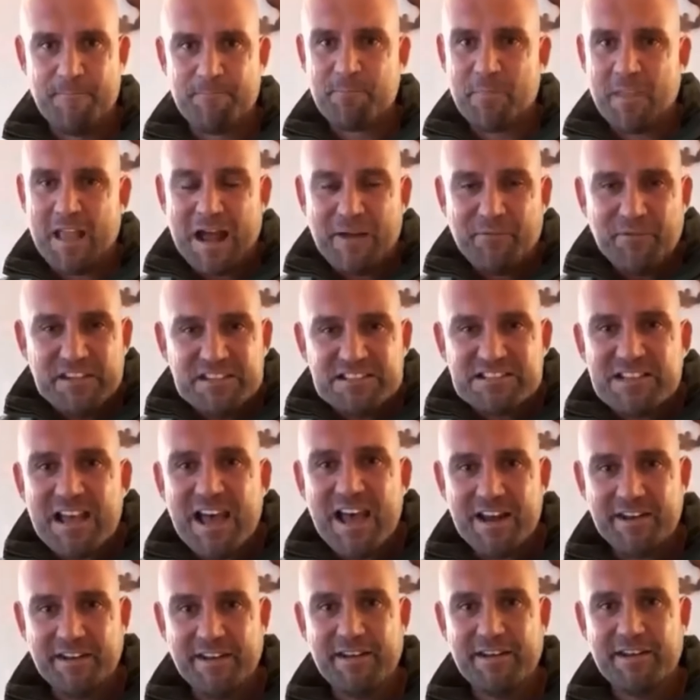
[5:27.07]
I've
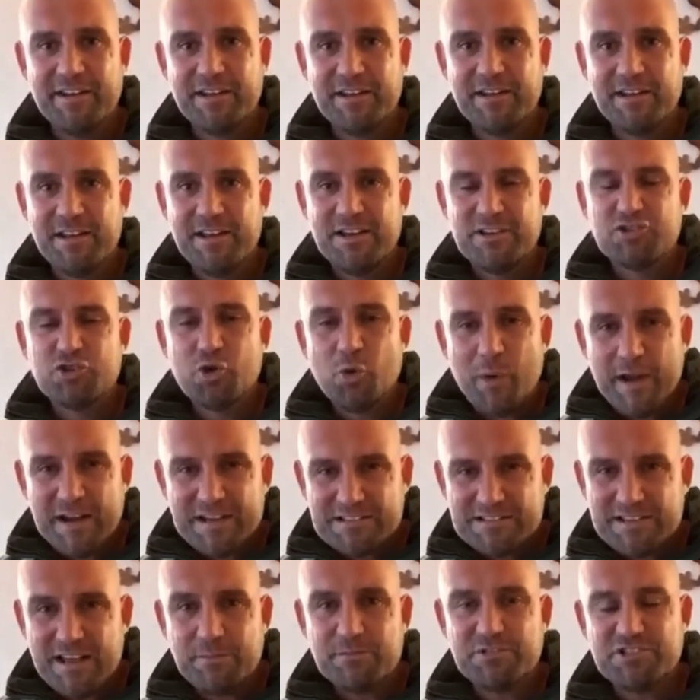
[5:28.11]
decided to
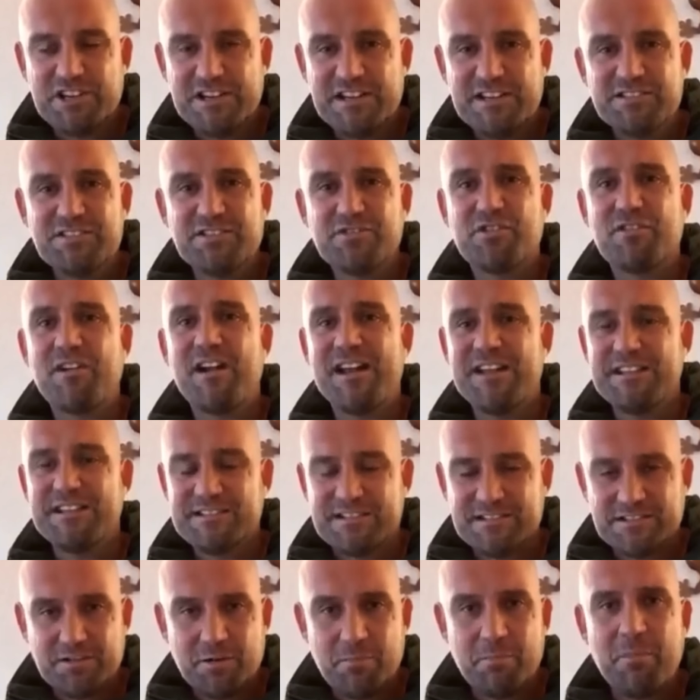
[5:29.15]
accept Jesus Christ
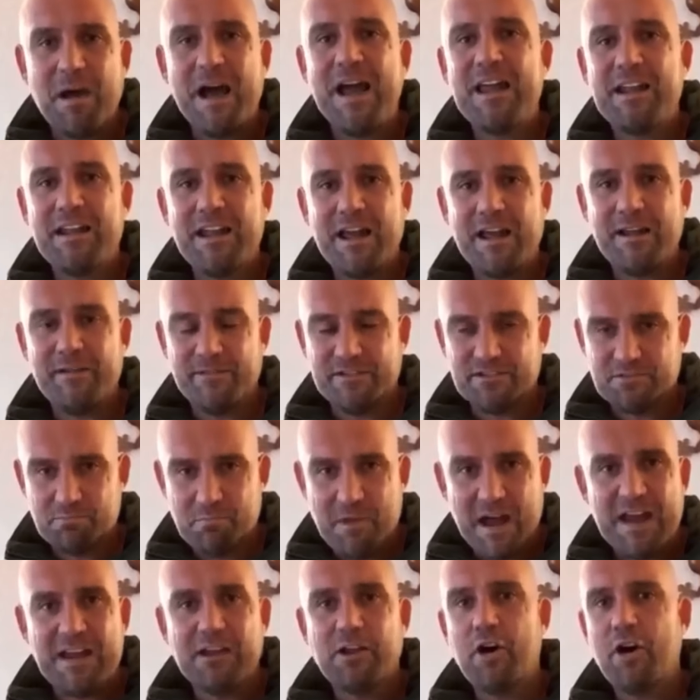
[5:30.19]
into my life as
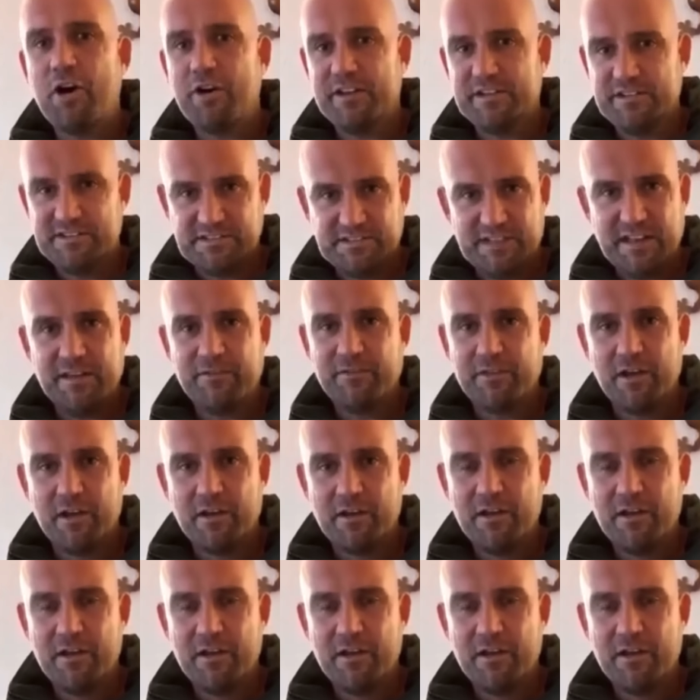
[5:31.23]
my Lord and Saviour.